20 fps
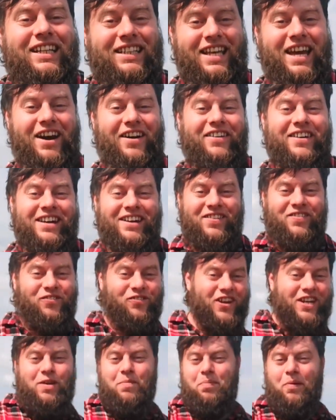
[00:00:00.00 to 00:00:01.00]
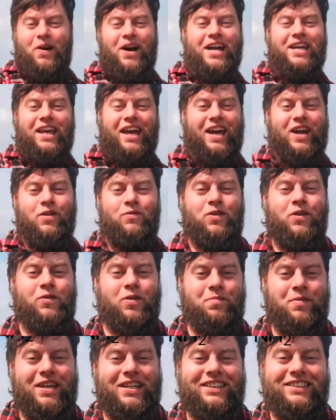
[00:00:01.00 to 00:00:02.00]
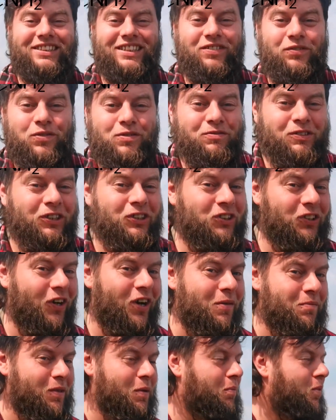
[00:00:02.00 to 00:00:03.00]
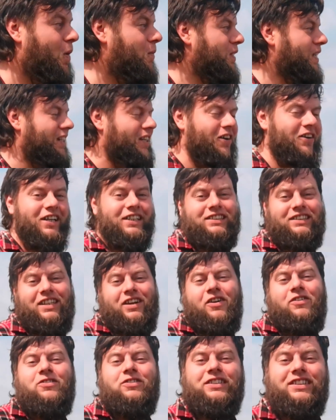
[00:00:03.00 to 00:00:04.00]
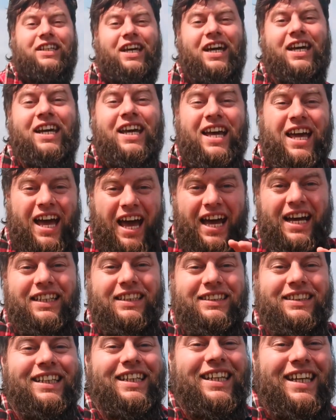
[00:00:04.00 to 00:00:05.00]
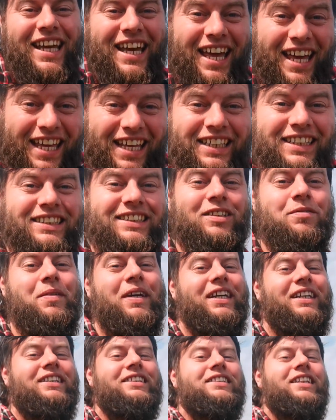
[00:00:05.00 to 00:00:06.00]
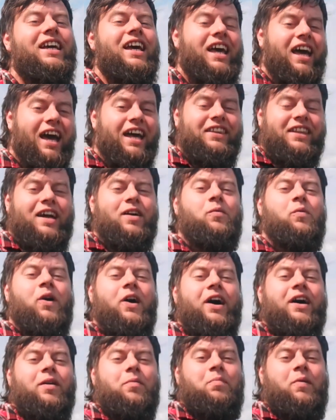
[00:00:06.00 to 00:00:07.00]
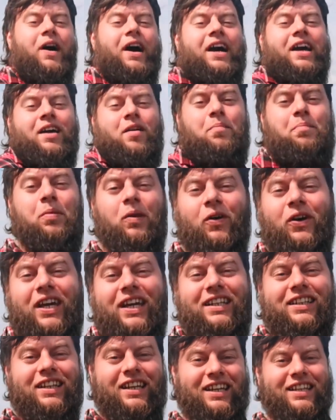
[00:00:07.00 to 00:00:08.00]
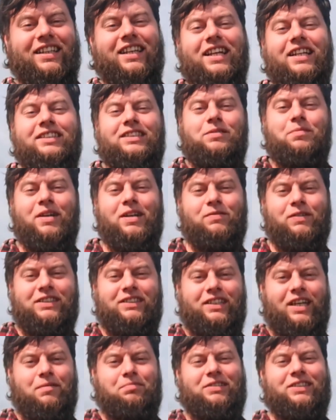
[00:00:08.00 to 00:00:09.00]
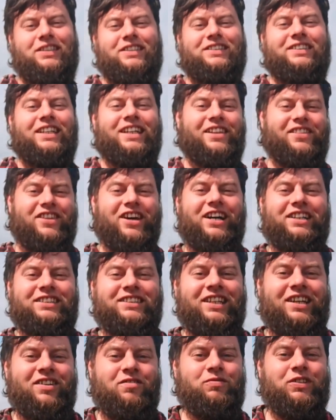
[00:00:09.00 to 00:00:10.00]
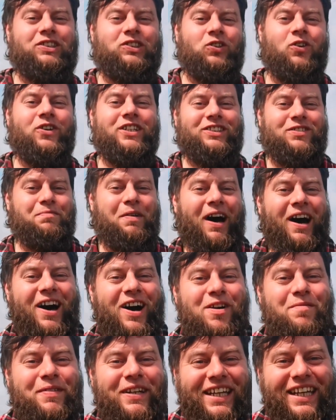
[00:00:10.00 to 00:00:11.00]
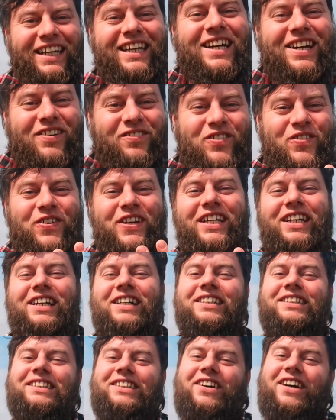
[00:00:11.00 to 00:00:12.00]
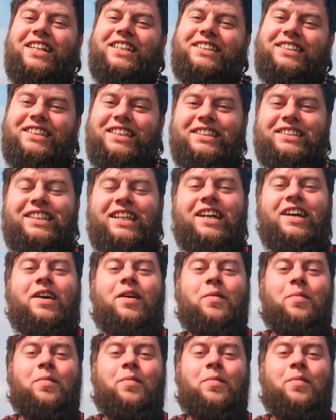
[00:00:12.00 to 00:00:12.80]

Now, when you buy your hay fever medicine from the shop, you probably notice that they're all say antihistamines, and they work by blocking the histamine receptors, thus restoring some harmony within our sinuses.